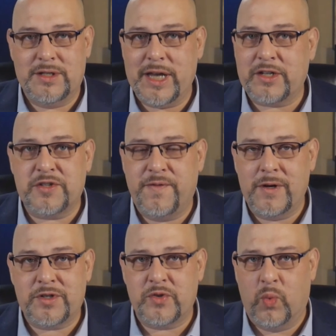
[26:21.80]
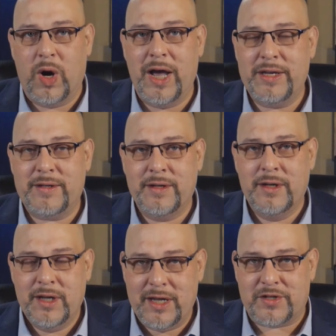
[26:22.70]
Texas versus White
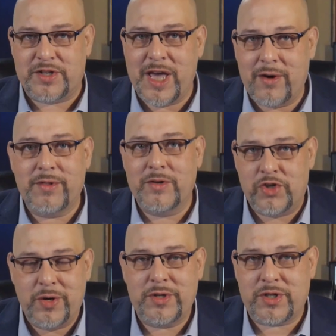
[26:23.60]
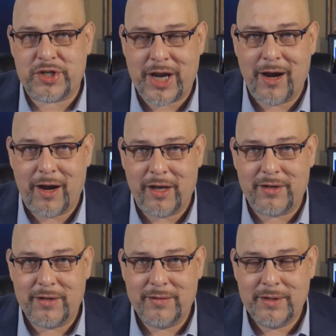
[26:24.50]
is deader than Judas
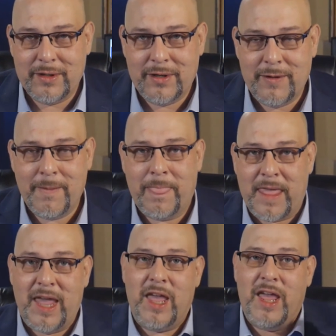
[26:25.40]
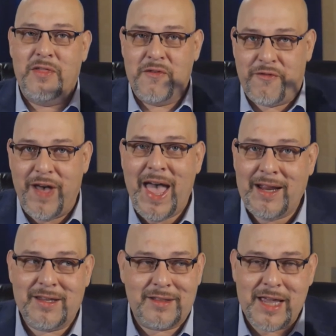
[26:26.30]
Iscariot. And, and, the
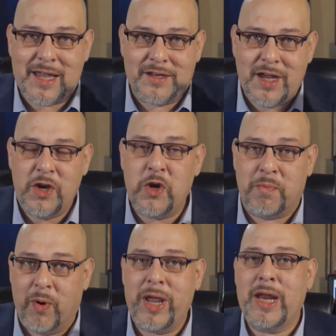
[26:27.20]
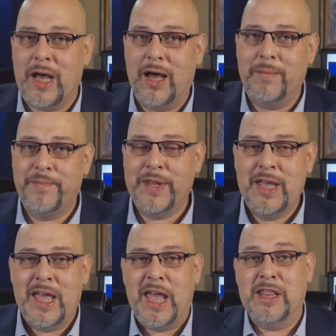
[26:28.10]
fact that they continue to bring it up,
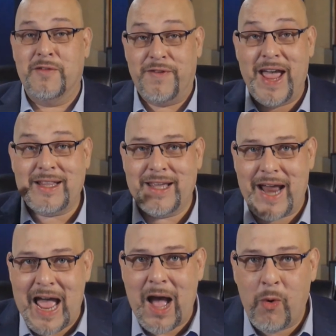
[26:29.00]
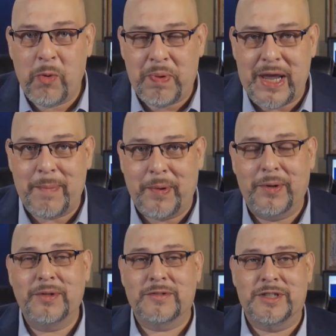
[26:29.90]
and the fact that our
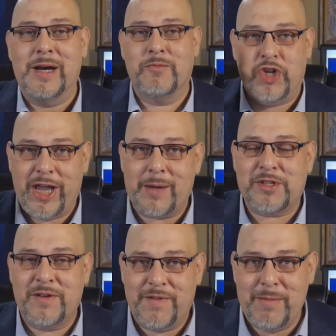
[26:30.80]
people dumped Jacobson v.